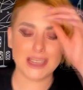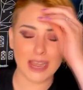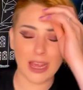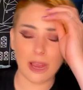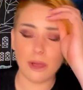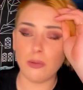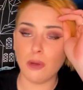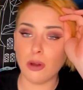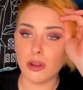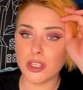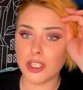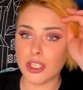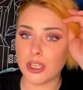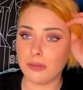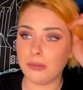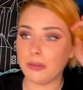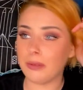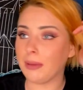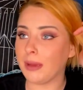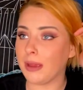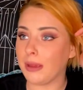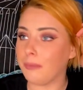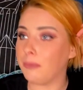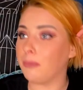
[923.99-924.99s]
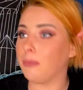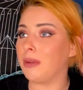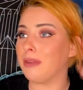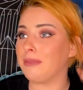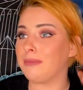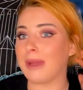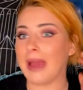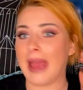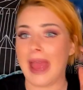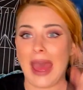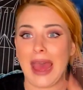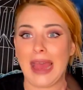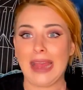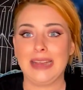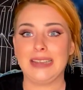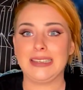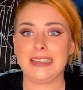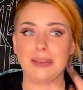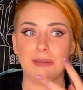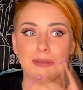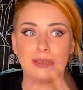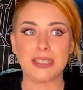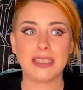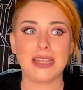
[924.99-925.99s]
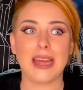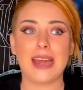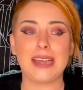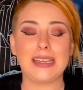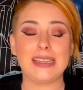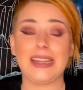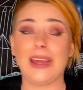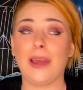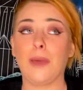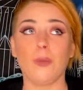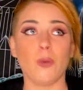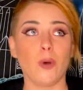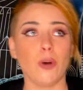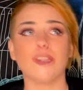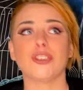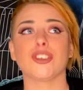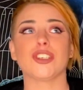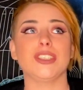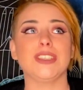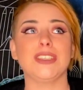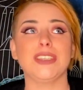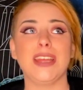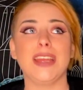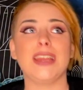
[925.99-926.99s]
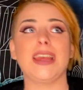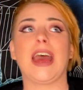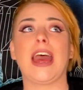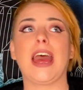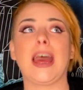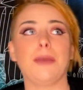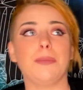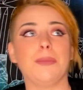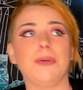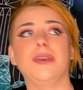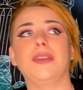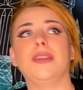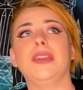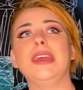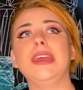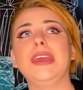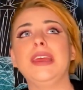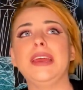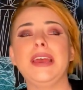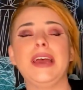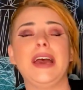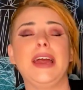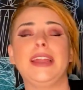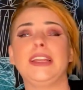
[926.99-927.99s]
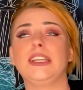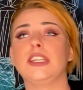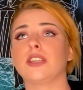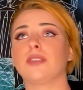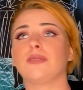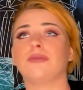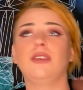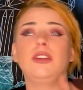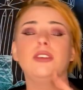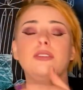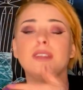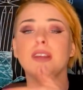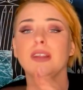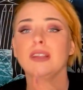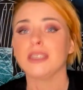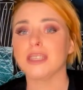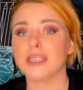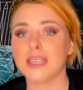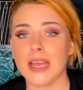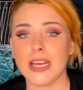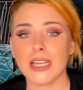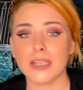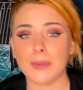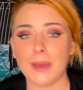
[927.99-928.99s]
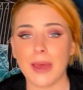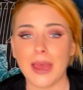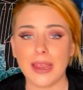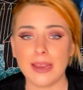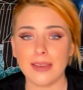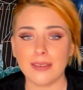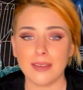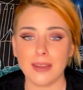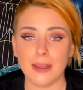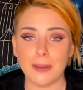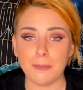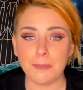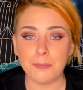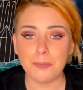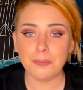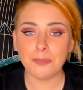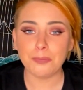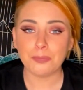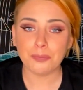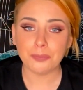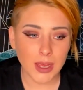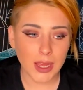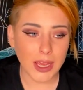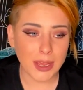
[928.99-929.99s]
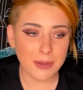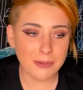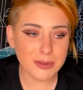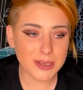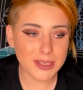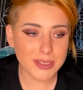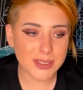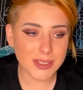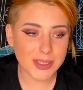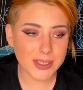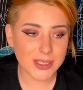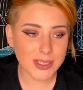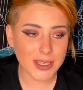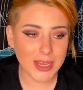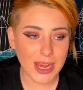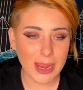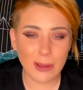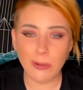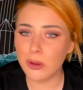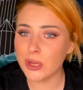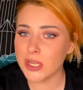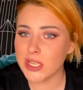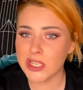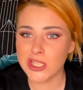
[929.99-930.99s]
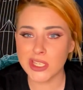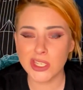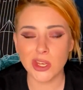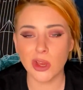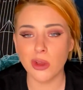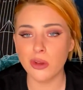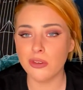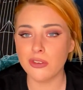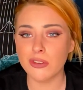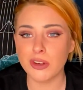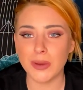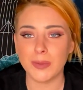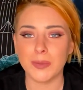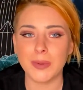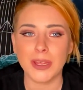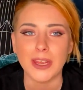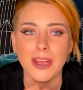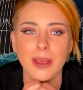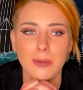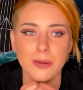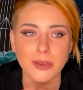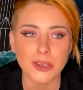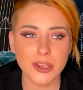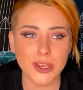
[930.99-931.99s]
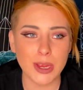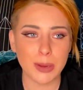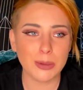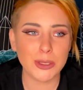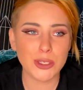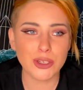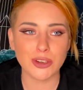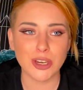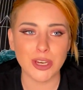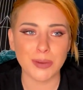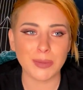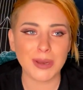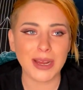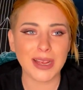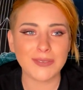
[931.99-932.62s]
And I watched it with my eyes. I was standing there watching it happen and it just flew down the stairs behind him. It was so creepy. It was creepy.